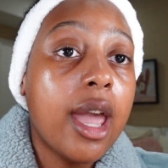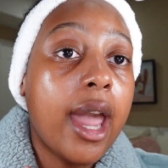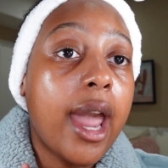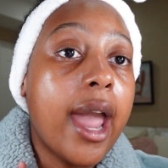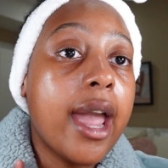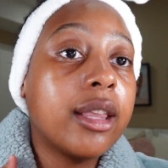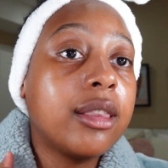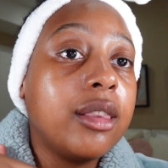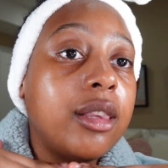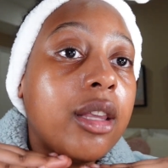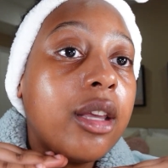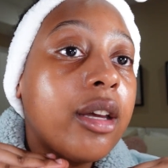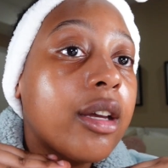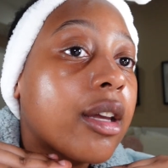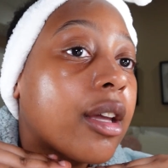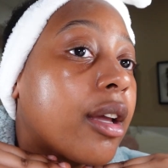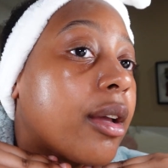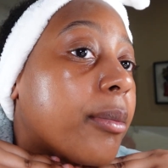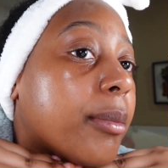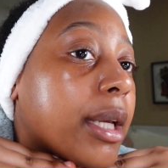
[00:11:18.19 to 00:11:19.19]
And
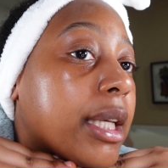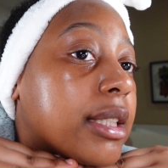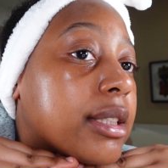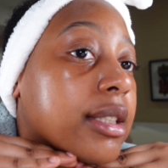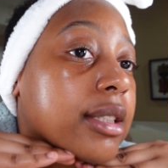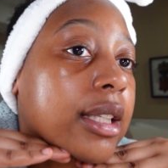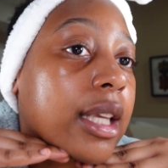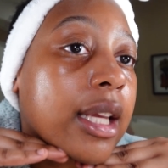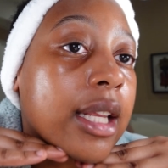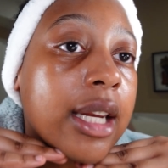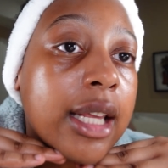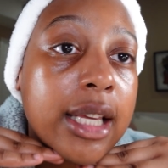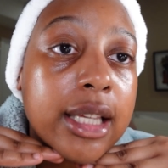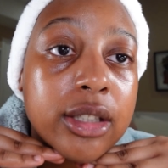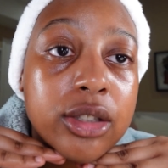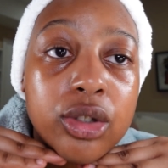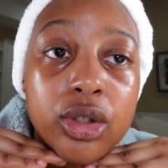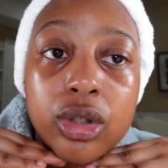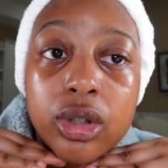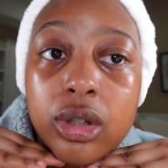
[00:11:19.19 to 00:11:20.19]
look, my skin
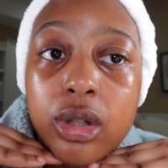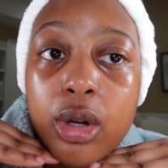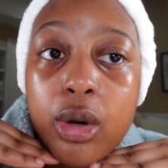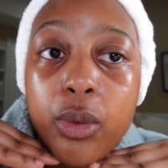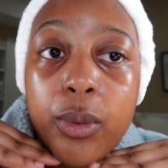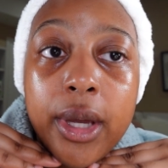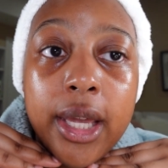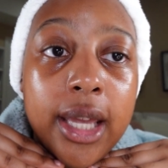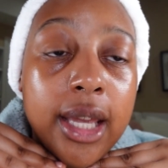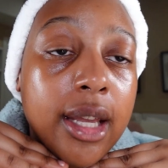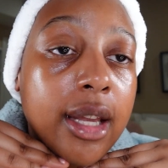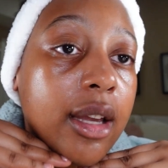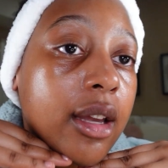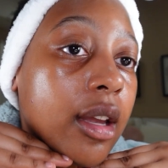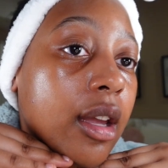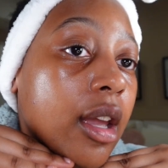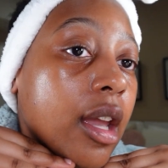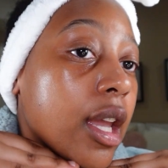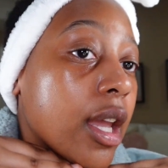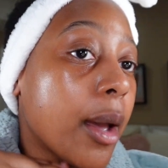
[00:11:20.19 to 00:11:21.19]
is glowing,
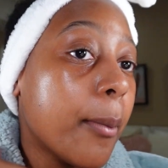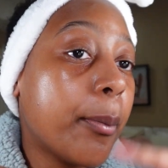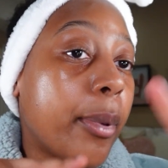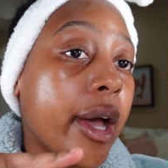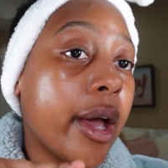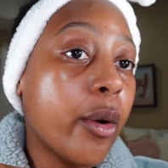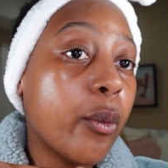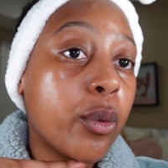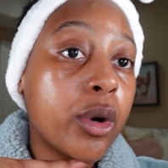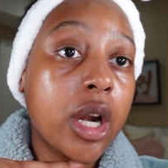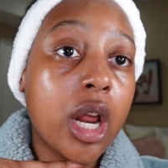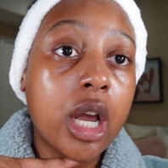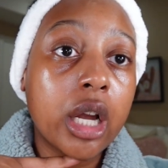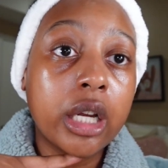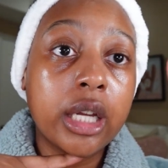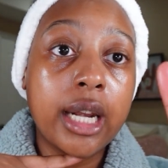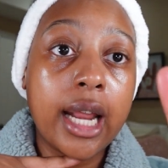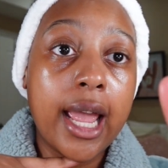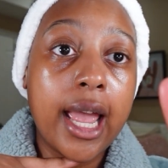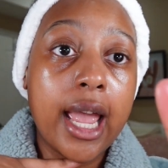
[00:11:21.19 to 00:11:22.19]
but we're not
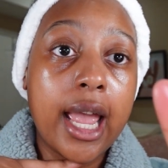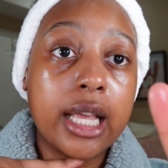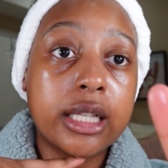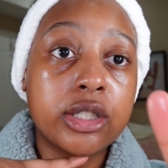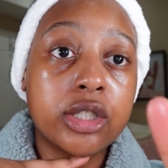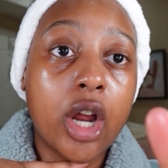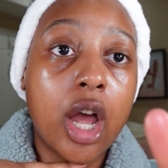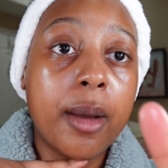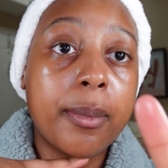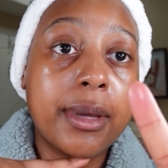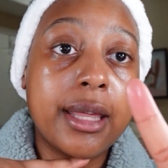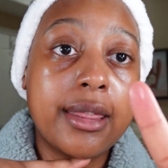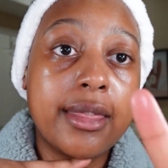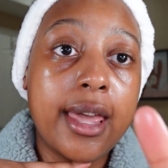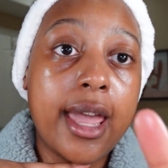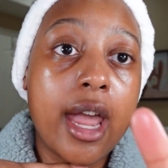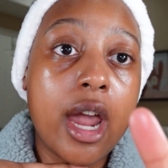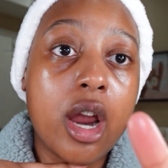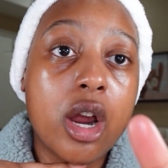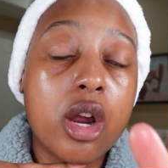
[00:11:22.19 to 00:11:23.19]
gonna stop it
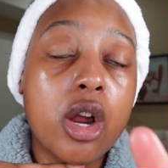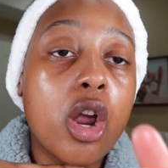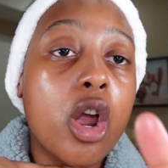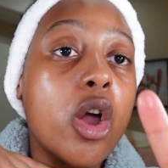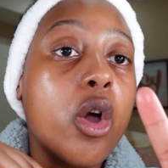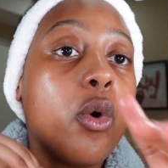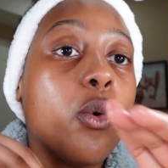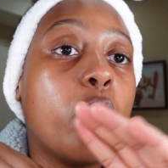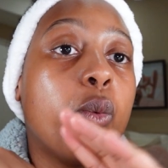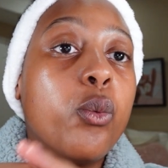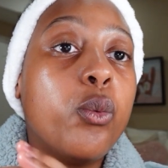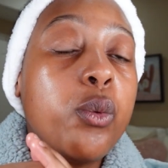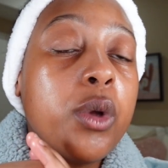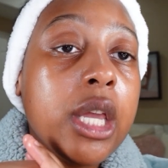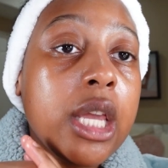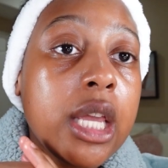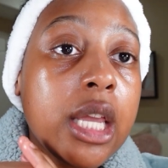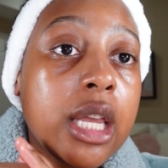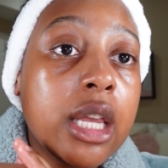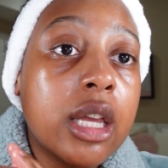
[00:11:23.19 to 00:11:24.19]
there.
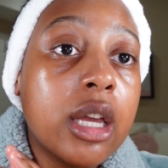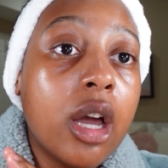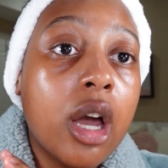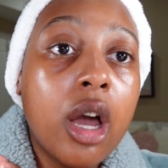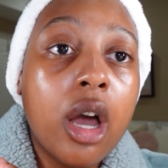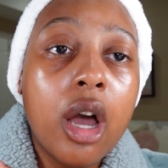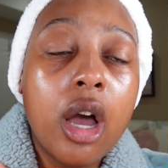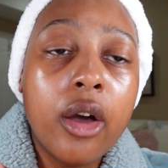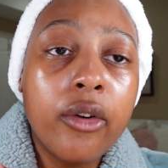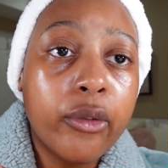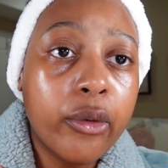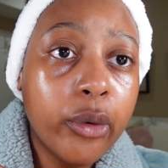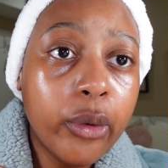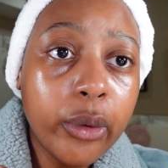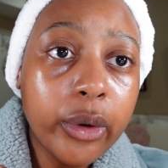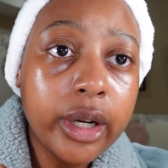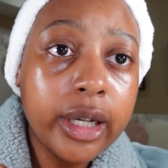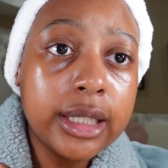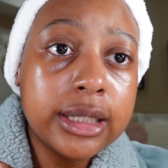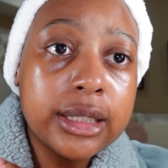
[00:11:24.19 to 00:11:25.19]
We, of
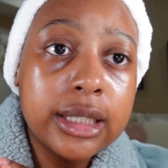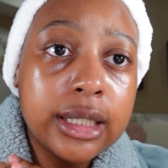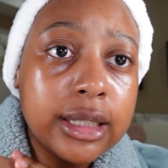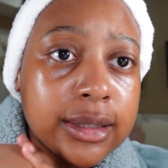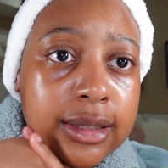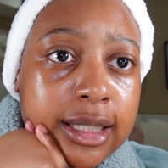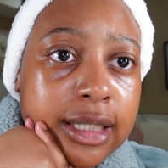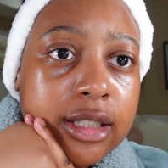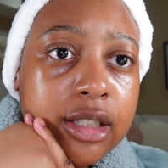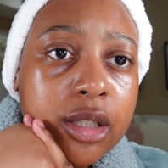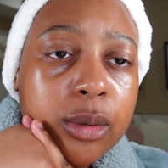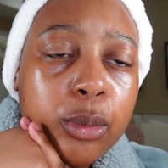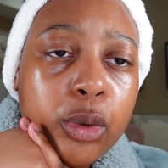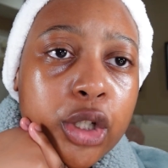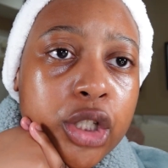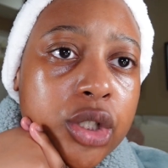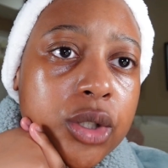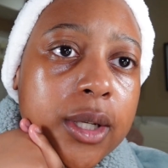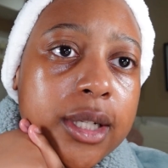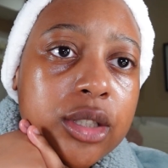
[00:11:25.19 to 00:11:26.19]
course, need to
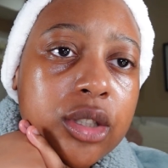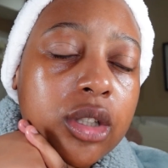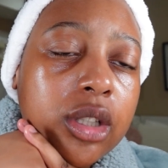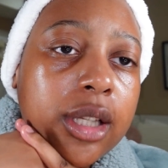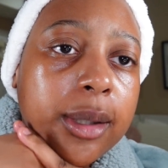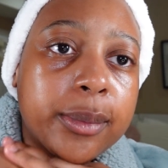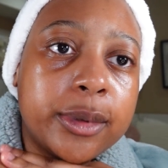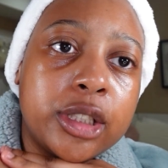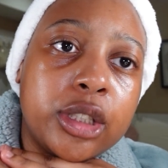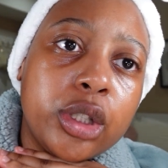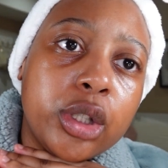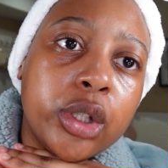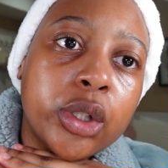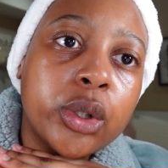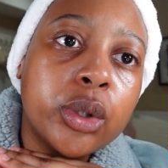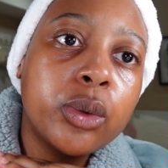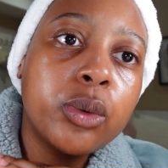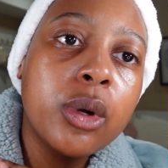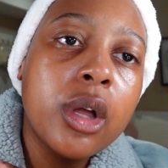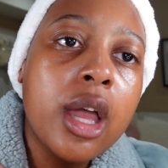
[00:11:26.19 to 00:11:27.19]
moisturize our lips
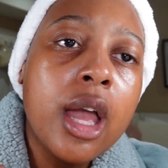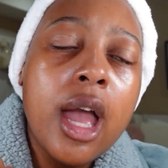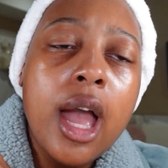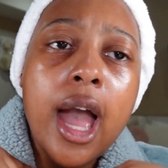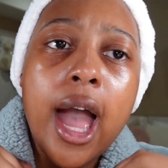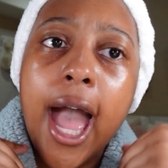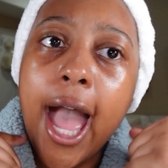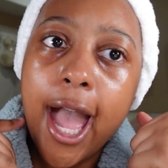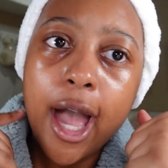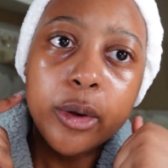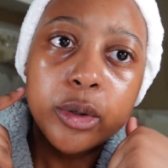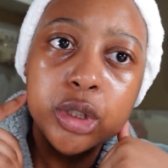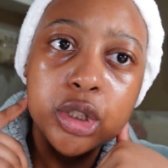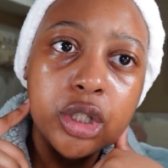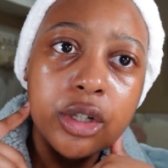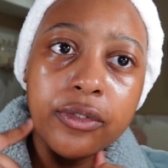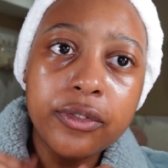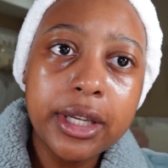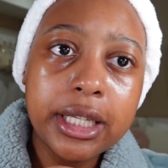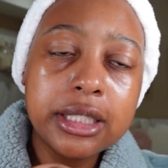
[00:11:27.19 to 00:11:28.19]
too. How is
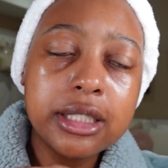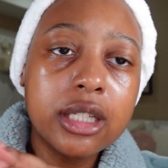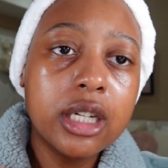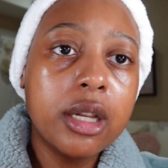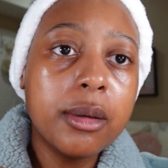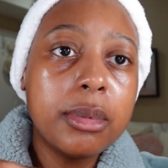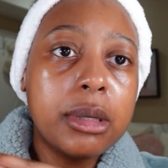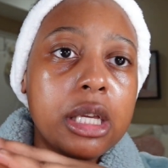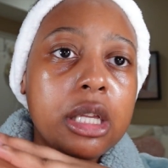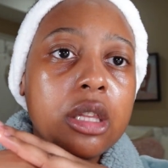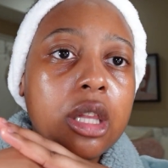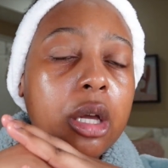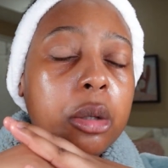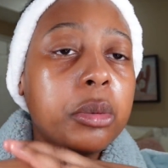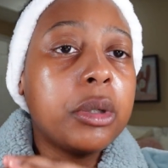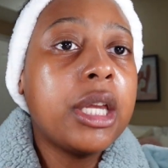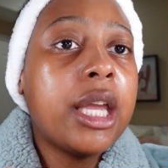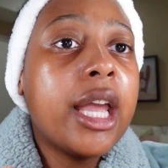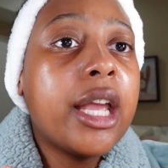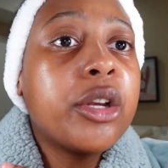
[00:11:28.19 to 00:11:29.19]
your face gonna be
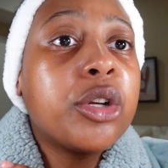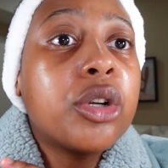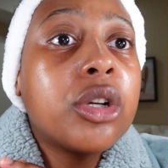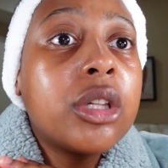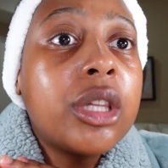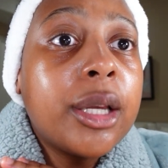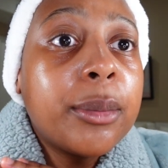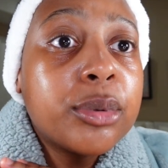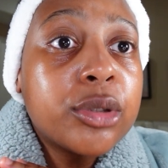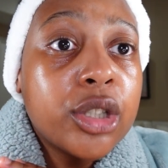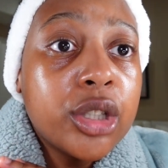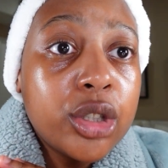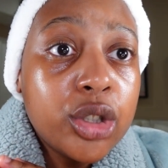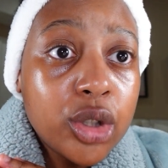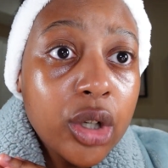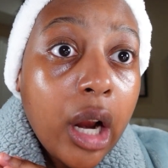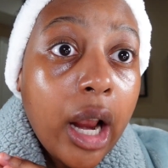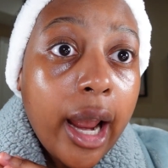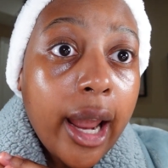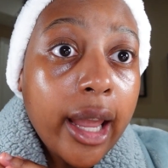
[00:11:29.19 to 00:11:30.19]
glowy and your lips are
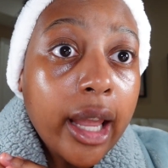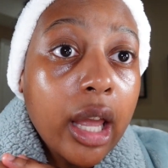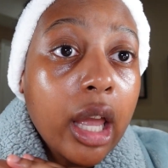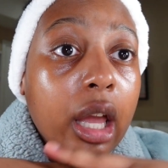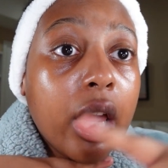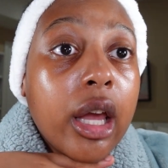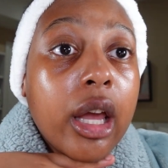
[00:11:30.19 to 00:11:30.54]
dry?